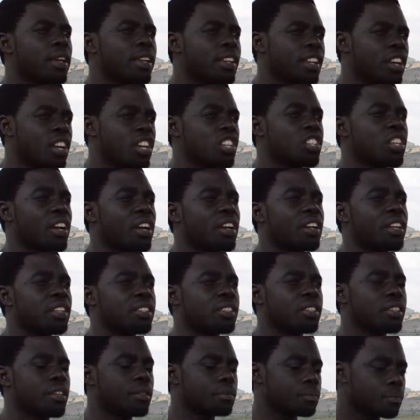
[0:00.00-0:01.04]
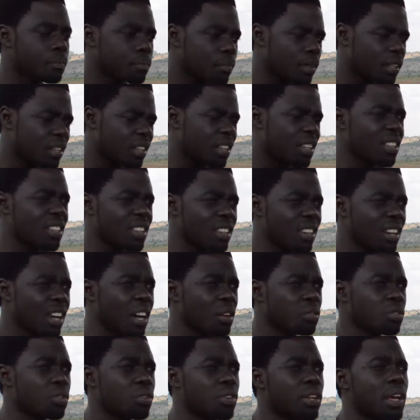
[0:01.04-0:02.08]
In HRNS
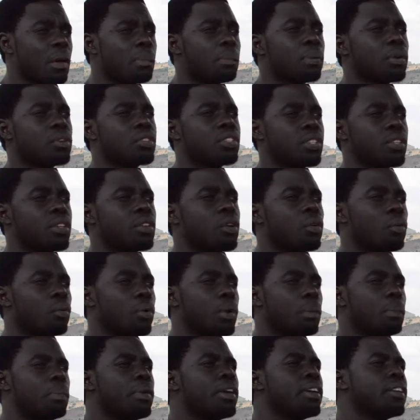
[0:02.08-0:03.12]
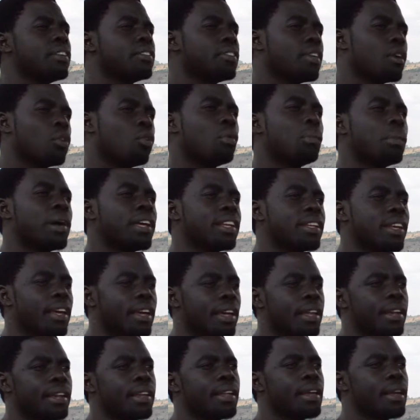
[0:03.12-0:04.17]
Household Approach, we bring the women
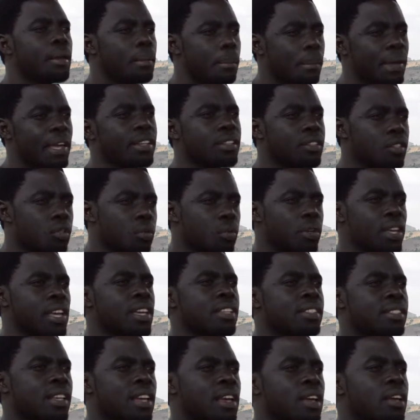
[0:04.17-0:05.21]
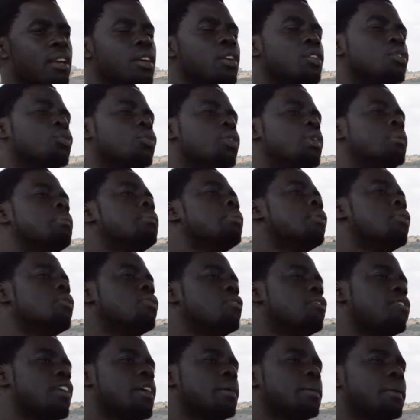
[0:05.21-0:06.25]
and the men together to improve
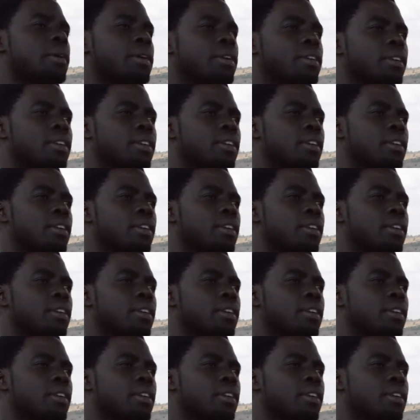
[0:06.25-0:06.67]
farming.